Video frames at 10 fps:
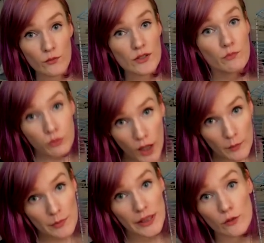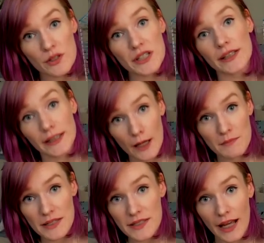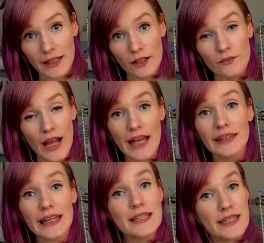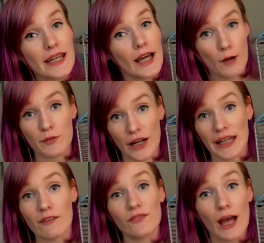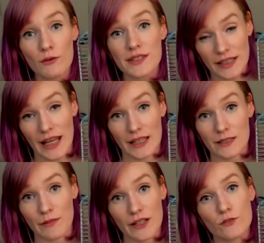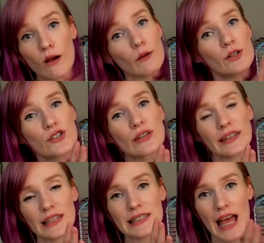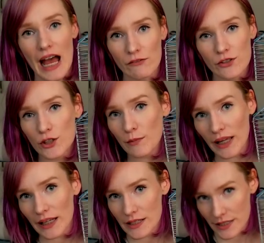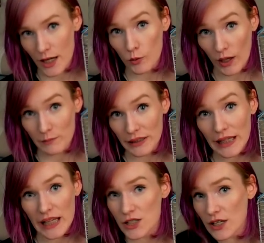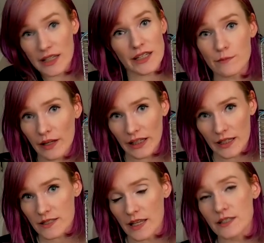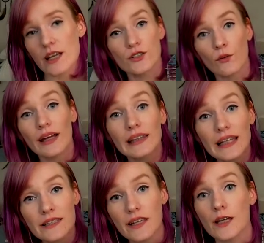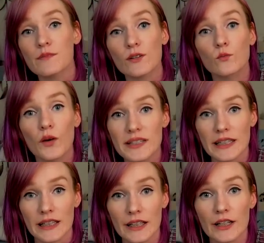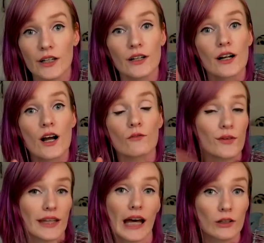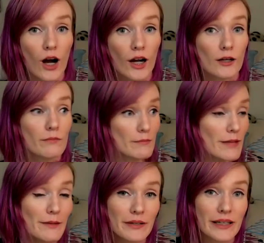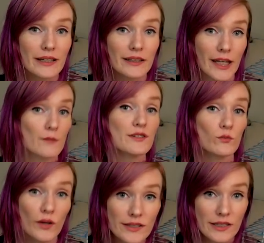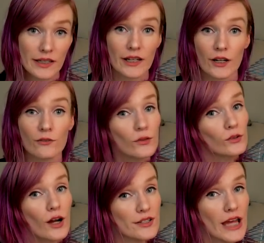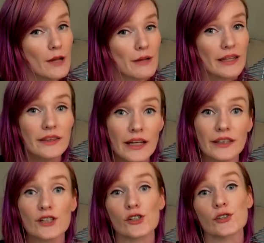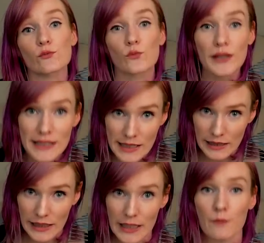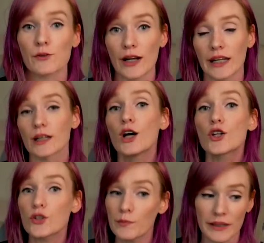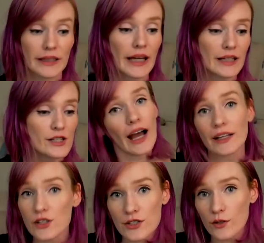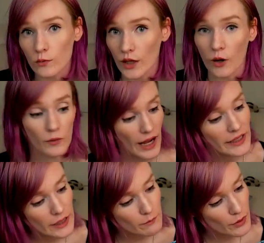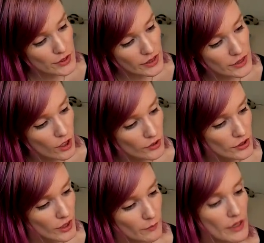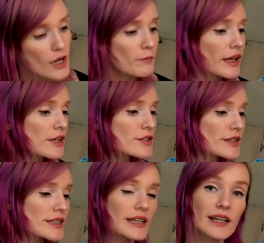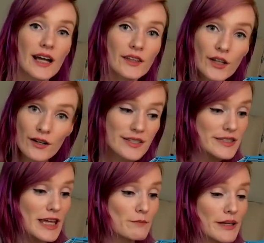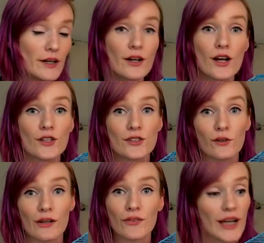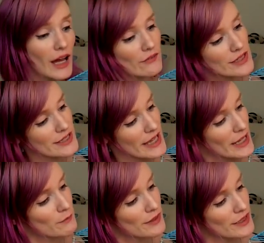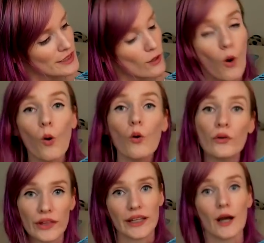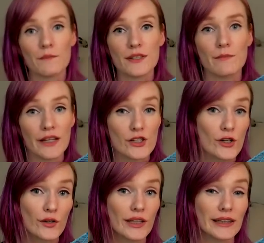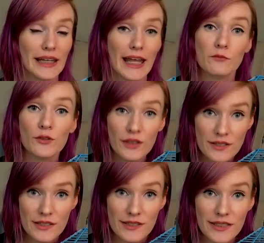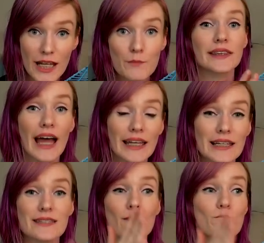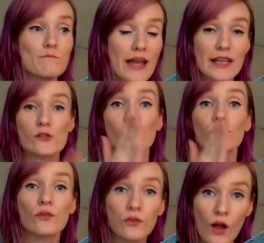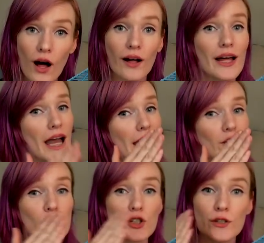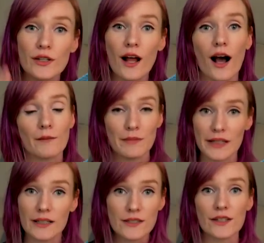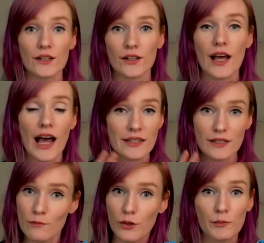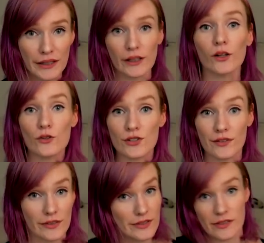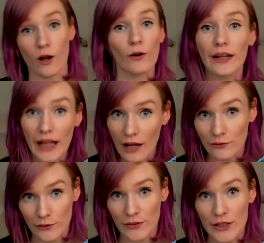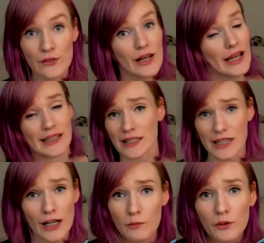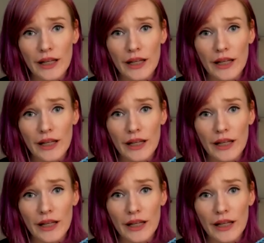was probably originally kept inside of, and they did upgrade if that was the case, because why would you get this after you made a DIY bin cage? It doesn't make any sense. So at least the hamster wasn't in here for that long, but maybe the hamster was in here for a long time and then they just recently upgraded to a bin cage. I just don't know. I didn't personally talk to them, but as you can see, there is tape here. So if you have to tape this whole thing up to make sure that the animal doesn't escape, that is a major flaw and should not be considered as an appropriate enclosure. This already I've reviewed. It's a terrible